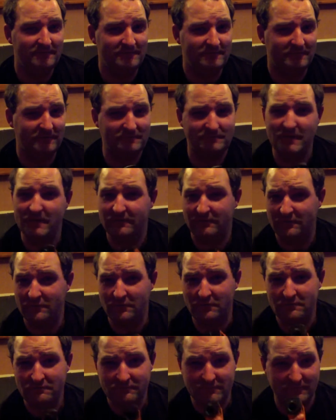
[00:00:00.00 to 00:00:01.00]
Just make
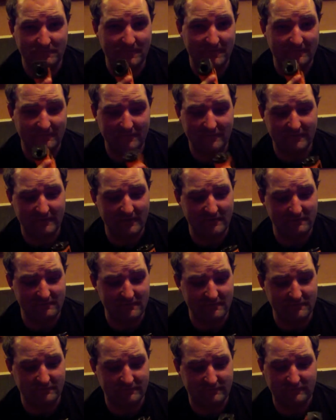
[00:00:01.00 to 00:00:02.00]
sure you don't
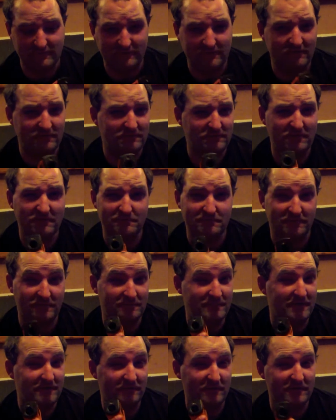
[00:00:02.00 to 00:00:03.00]
use.
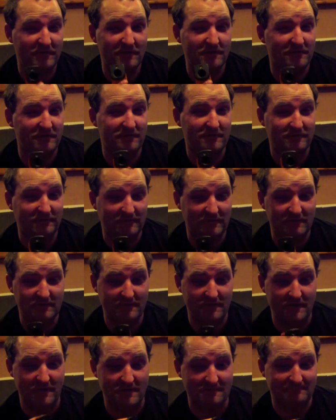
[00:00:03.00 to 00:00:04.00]
Just make sure you don't
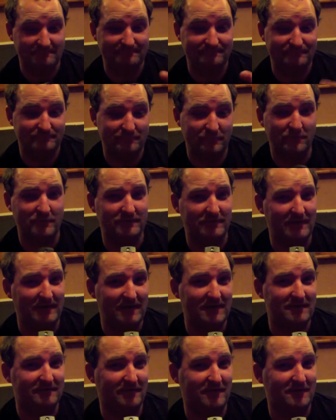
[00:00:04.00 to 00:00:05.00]
point the
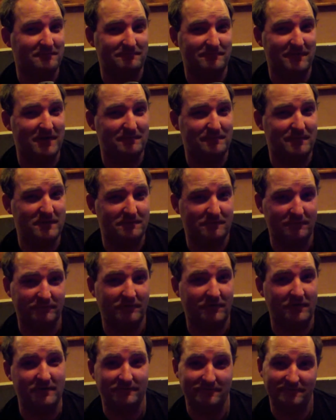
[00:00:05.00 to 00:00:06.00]
laser at people's
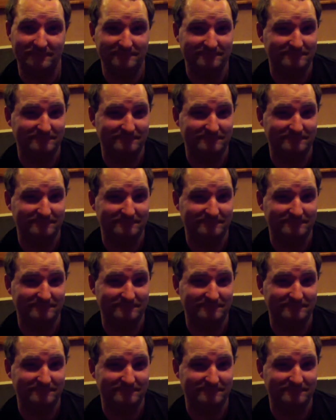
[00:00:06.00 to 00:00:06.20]
eyes.